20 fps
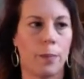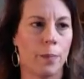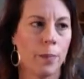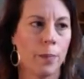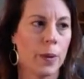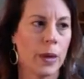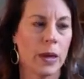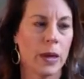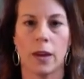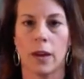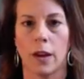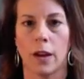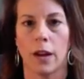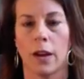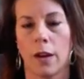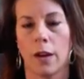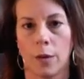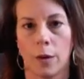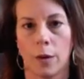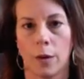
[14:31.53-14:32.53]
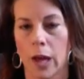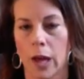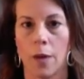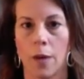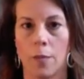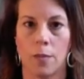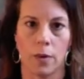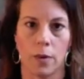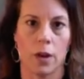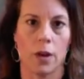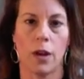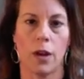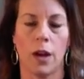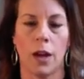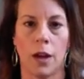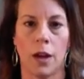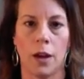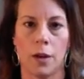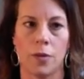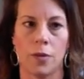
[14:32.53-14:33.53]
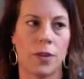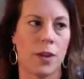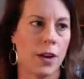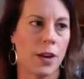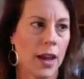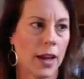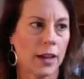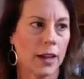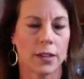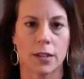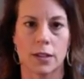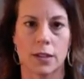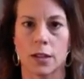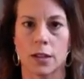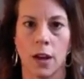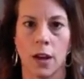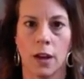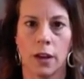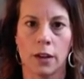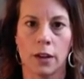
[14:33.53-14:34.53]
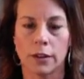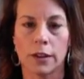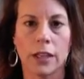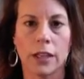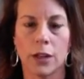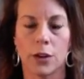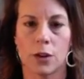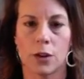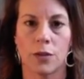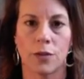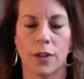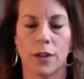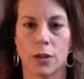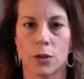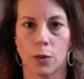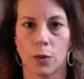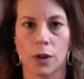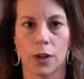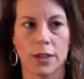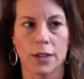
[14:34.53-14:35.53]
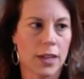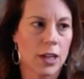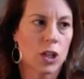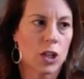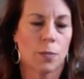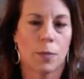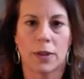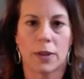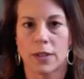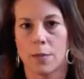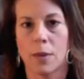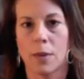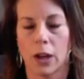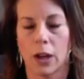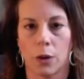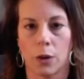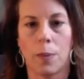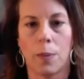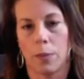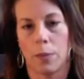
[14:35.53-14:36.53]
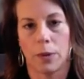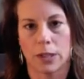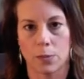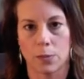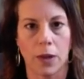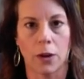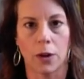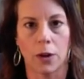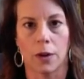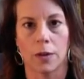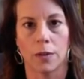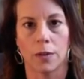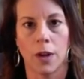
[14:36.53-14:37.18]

become the next leader of this organization because I'm not a good public speaker?